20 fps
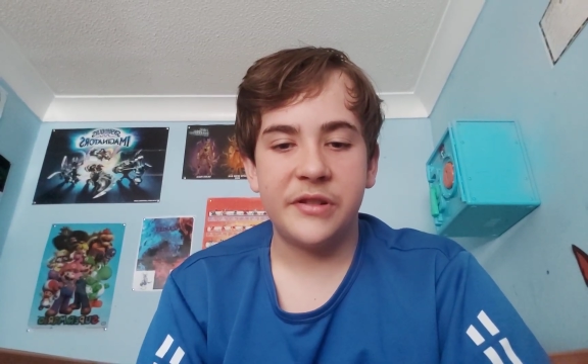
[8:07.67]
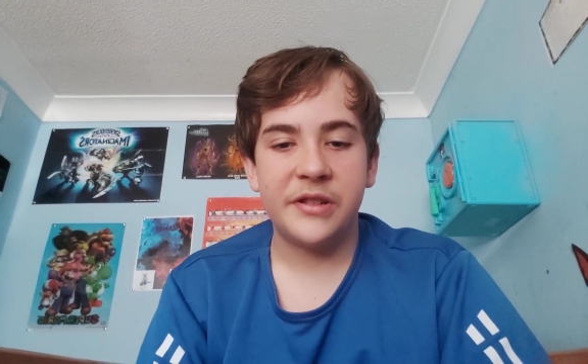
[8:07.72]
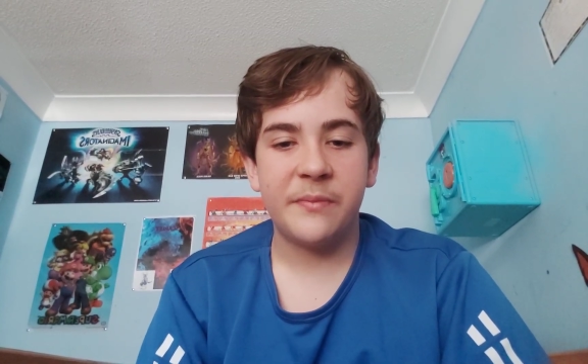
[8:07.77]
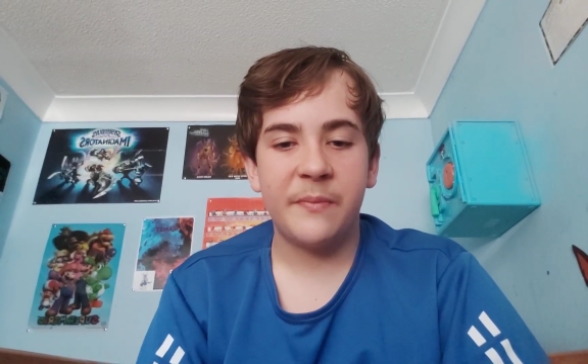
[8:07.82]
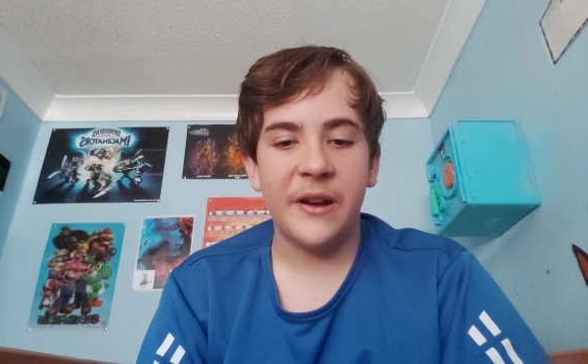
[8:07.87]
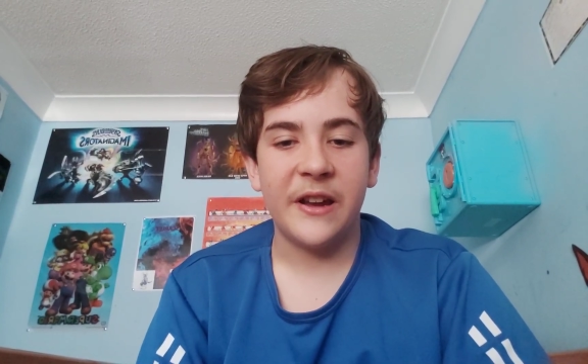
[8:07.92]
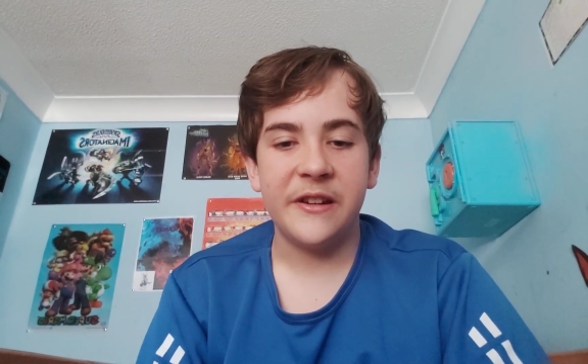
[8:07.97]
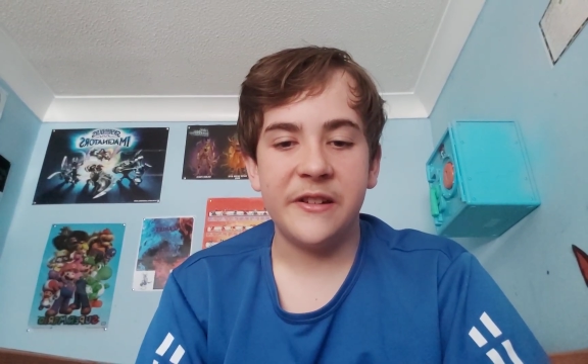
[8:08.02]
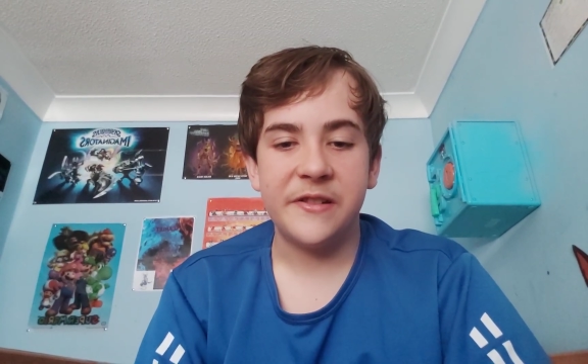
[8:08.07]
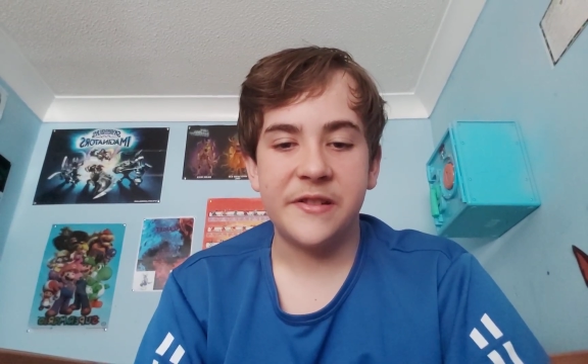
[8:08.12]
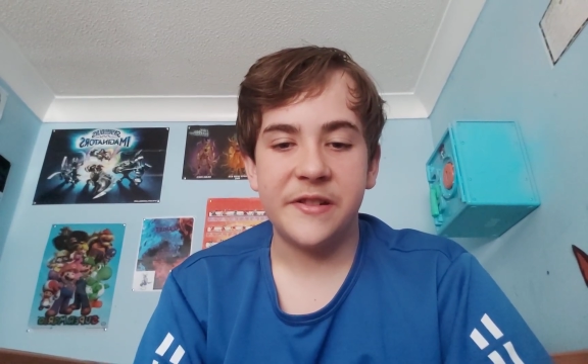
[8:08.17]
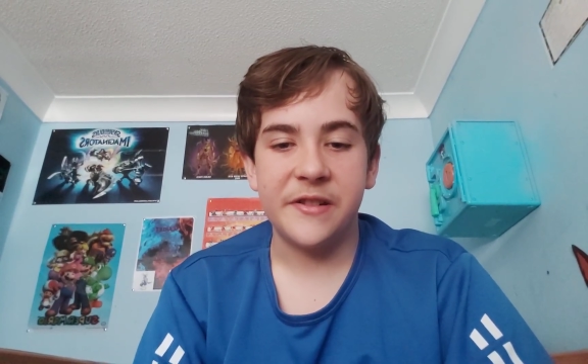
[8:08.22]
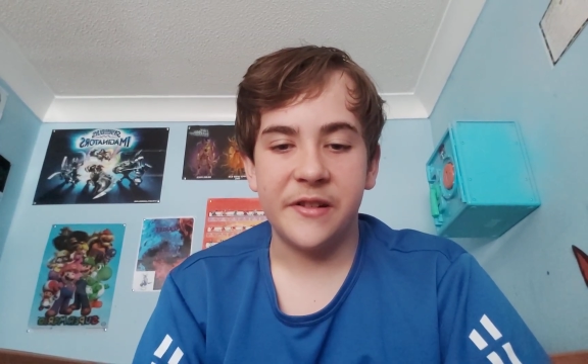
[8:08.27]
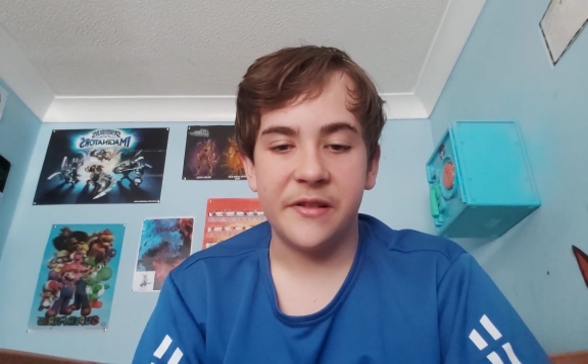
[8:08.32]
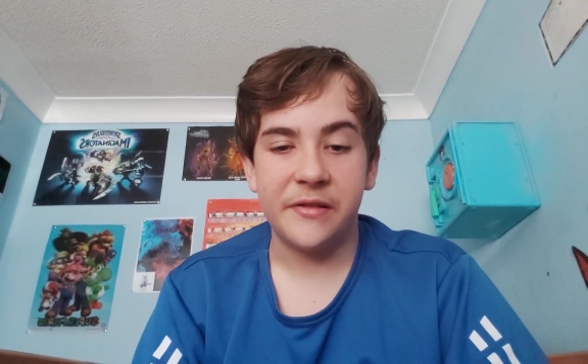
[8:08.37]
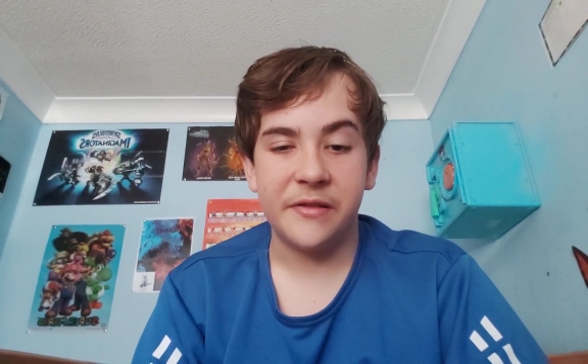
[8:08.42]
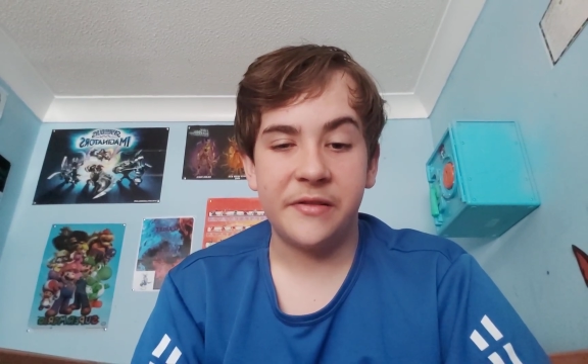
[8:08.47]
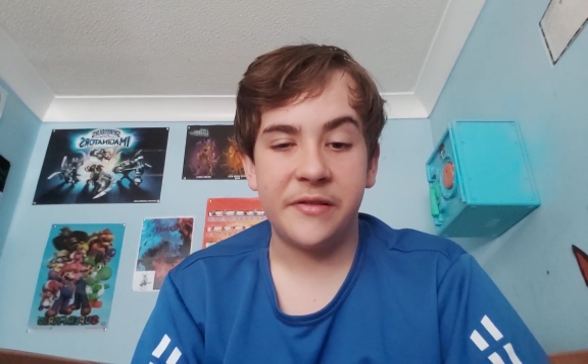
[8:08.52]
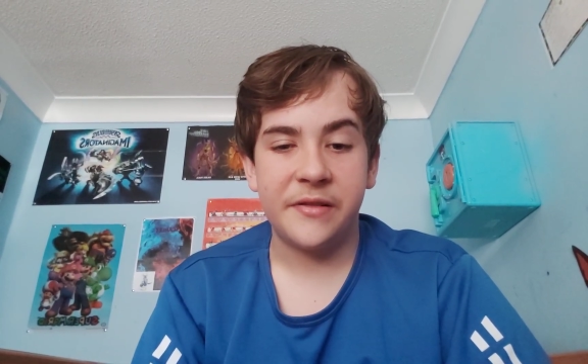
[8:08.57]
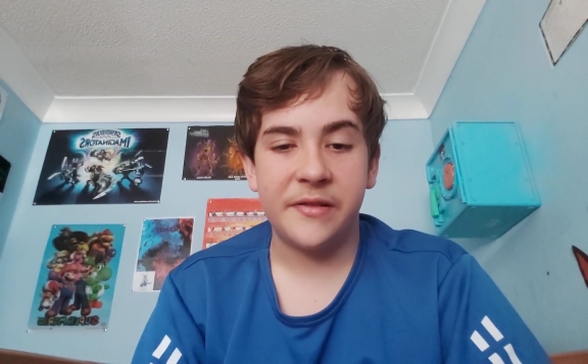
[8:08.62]

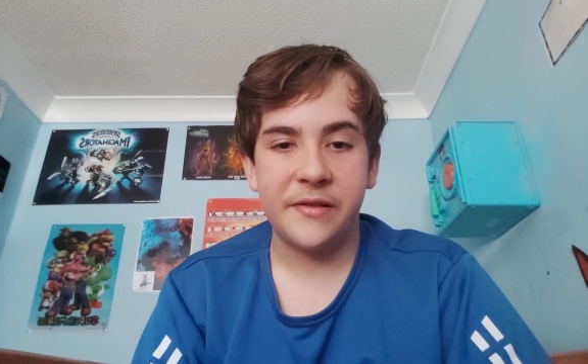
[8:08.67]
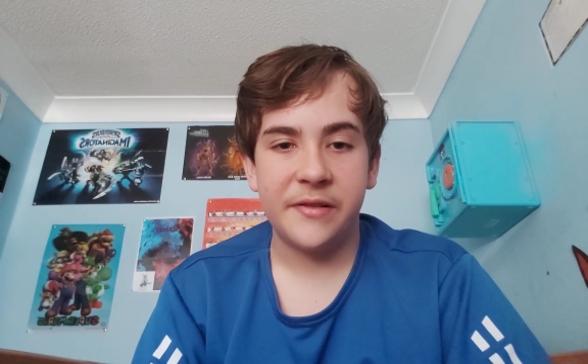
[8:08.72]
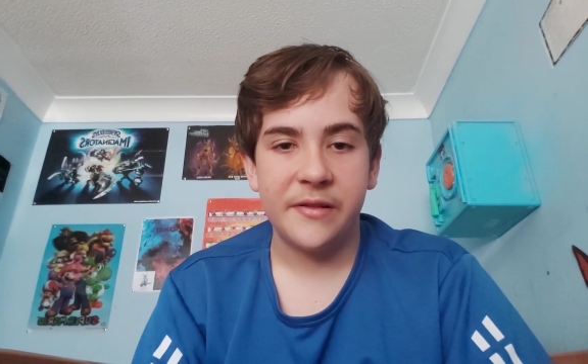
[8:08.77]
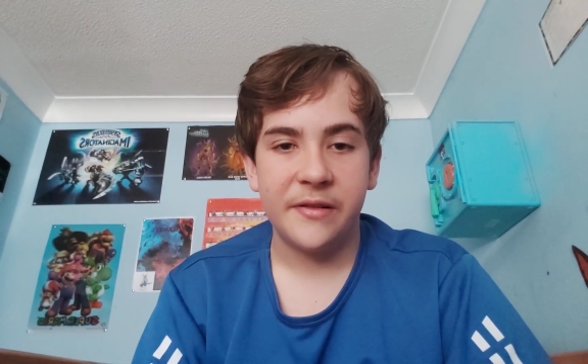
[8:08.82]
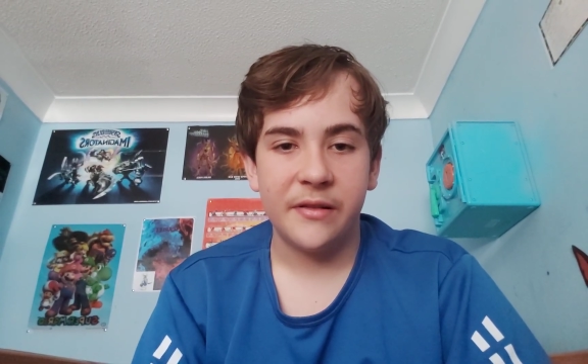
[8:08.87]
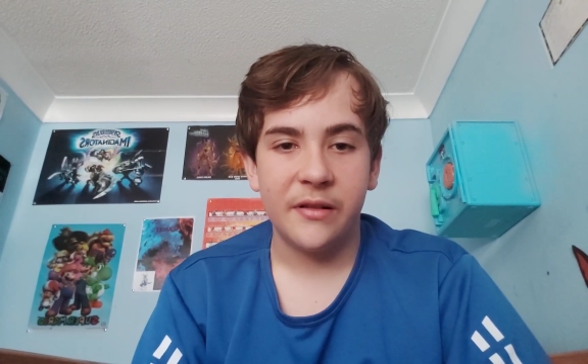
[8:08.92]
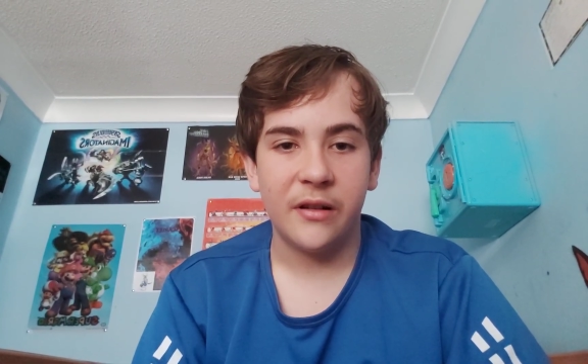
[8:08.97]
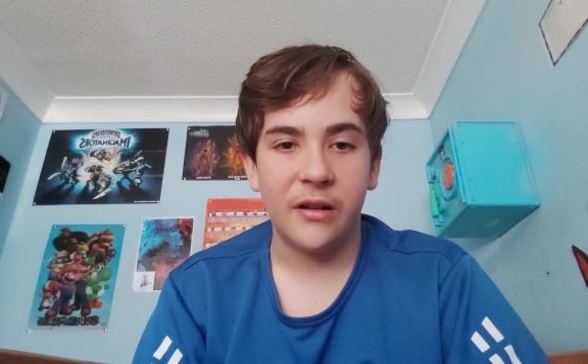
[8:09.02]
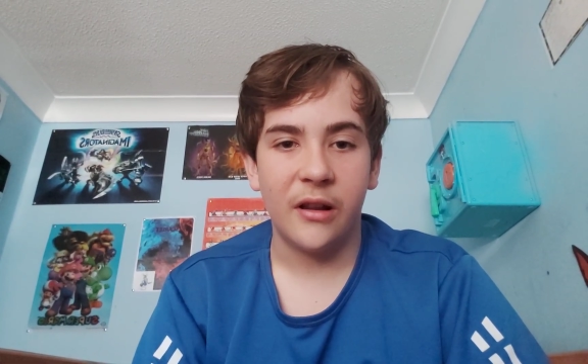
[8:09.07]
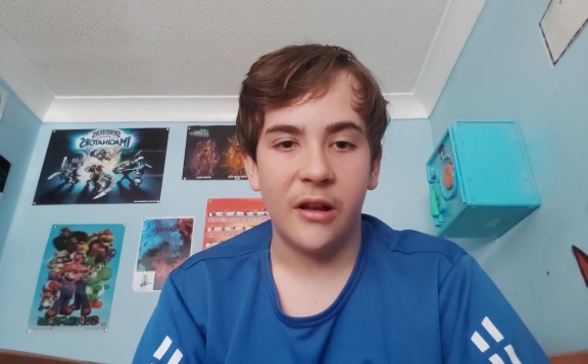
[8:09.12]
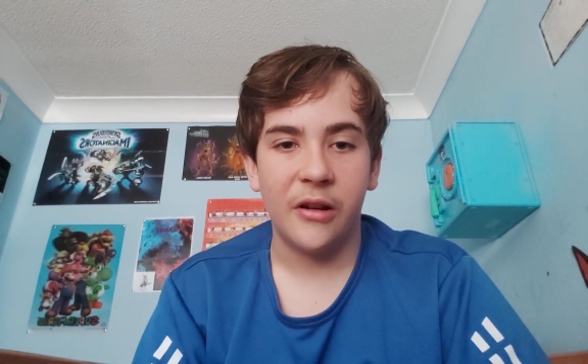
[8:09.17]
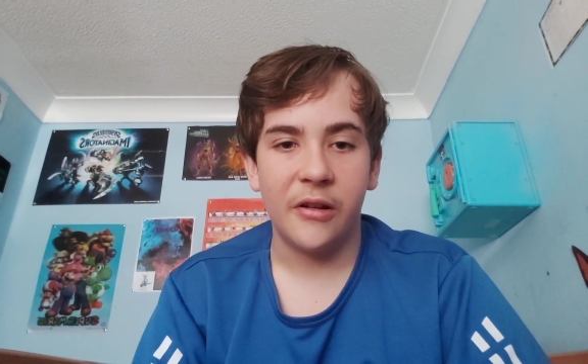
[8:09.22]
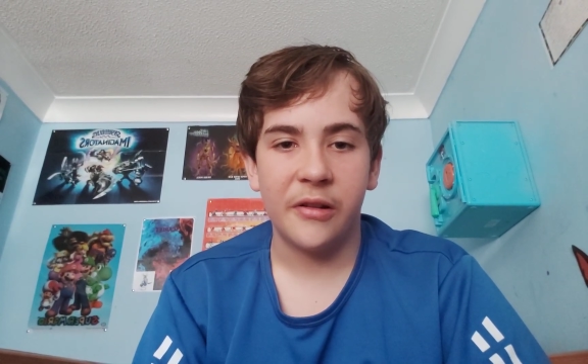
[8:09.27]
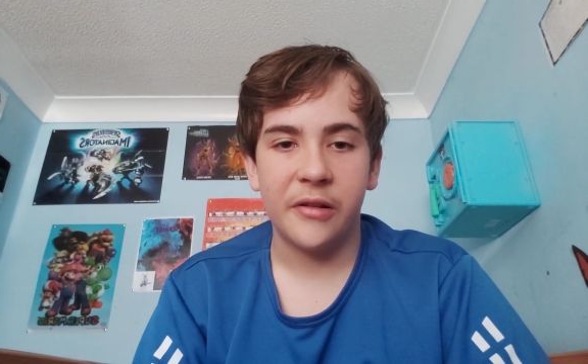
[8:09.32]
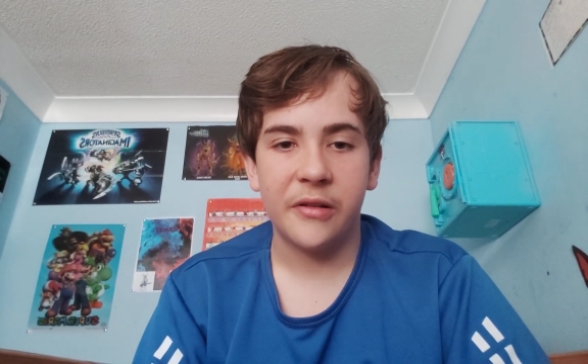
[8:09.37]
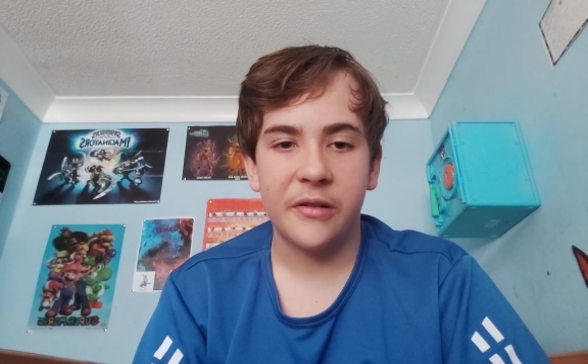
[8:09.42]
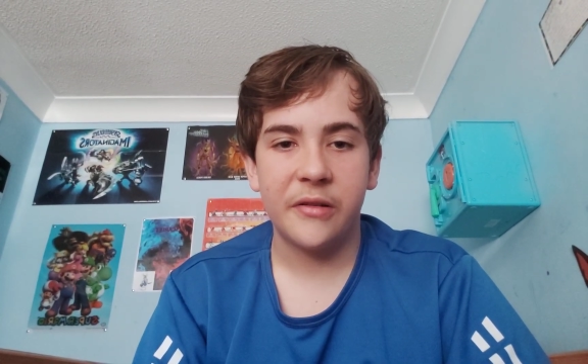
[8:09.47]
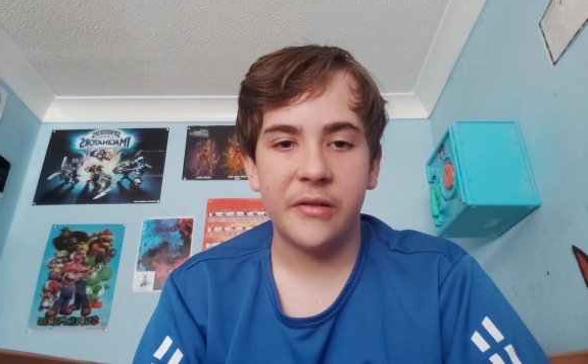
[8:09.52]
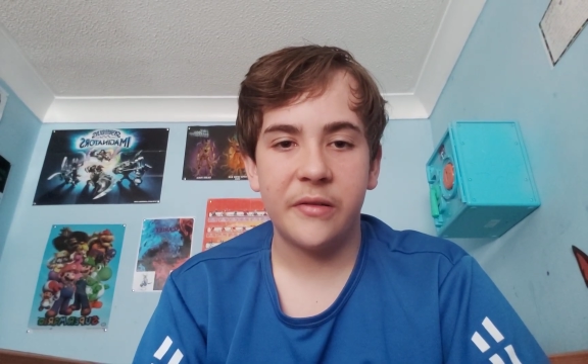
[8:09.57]
spaces, like